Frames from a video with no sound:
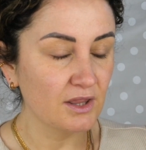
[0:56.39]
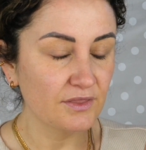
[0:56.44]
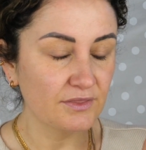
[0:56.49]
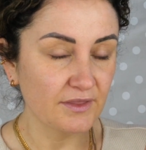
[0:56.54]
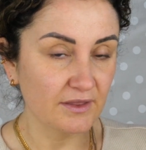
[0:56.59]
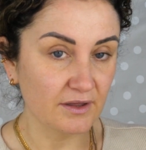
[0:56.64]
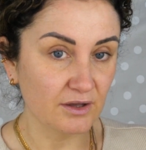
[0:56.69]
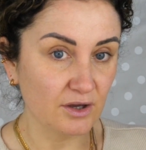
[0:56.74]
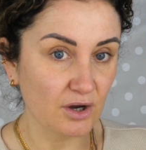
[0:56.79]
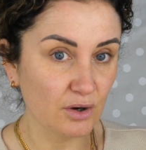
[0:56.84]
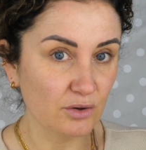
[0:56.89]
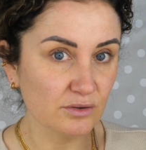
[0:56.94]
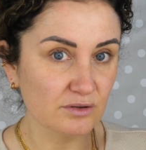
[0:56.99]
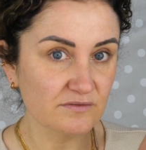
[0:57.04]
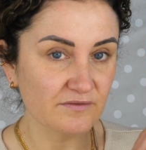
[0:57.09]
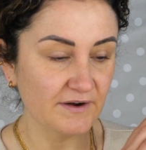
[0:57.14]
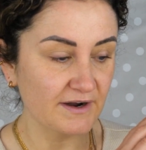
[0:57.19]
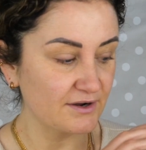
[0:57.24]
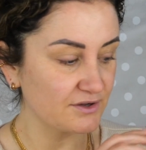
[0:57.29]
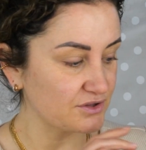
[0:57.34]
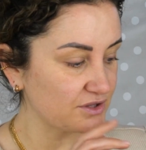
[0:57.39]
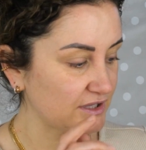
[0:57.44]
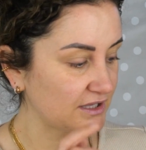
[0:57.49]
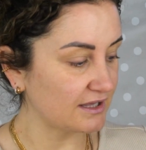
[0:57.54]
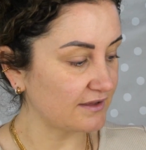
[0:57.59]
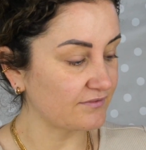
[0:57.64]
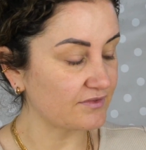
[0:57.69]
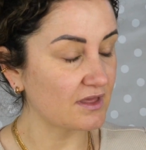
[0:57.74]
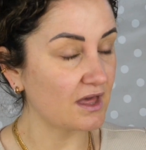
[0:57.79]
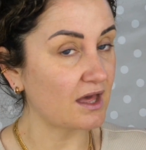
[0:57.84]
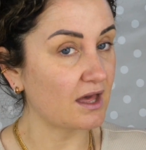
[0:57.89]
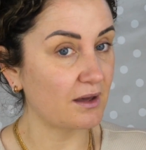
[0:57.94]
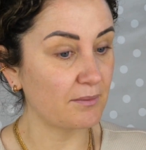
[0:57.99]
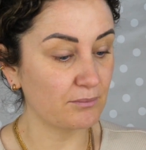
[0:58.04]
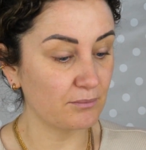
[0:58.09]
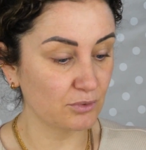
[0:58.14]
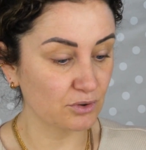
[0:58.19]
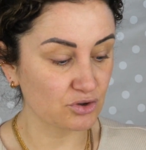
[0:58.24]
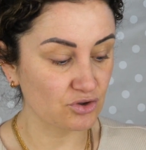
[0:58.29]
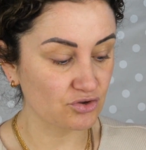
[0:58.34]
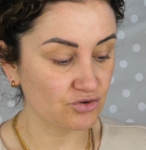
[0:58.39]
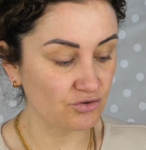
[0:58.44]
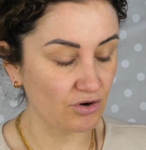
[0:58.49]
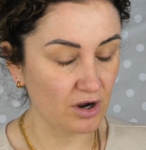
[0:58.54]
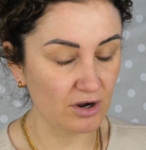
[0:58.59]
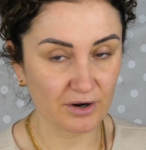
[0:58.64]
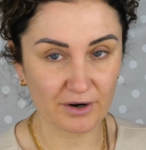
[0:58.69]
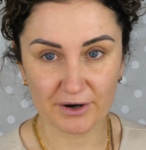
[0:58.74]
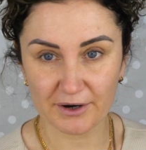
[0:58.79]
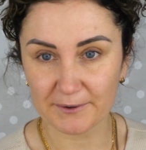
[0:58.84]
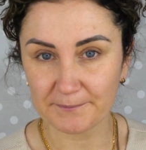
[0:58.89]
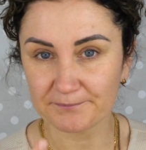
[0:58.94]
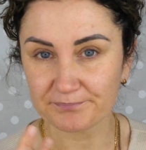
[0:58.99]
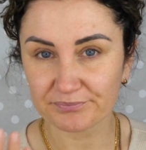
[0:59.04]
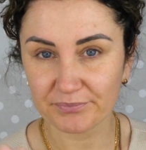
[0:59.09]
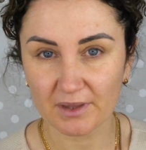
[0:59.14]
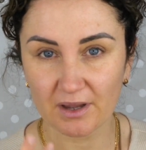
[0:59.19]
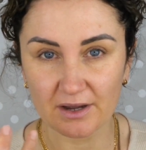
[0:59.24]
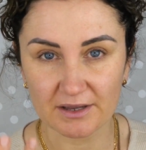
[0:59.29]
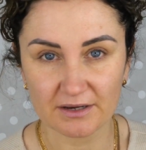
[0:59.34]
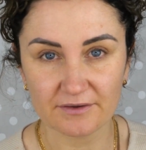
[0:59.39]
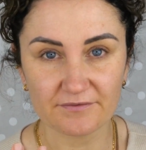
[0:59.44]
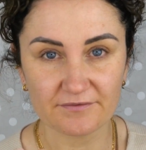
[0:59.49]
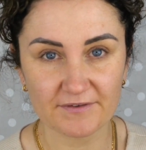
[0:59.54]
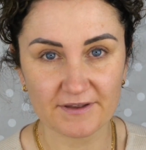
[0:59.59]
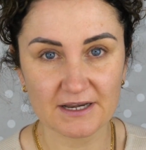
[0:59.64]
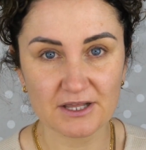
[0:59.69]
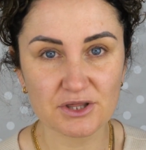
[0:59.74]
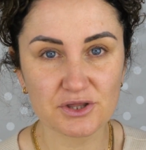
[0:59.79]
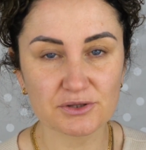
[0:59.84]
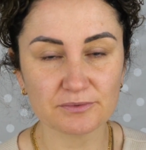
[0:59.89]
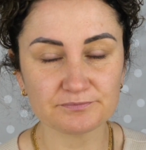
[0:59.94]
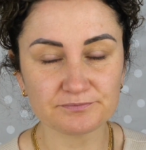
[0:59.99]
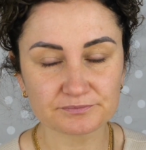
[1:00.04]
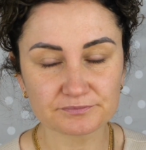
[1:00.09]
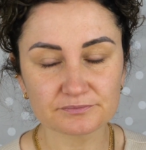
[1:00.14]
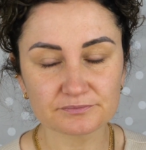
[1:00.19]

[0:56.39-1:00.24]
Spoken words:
The gold version gives a much stronger kind of finish,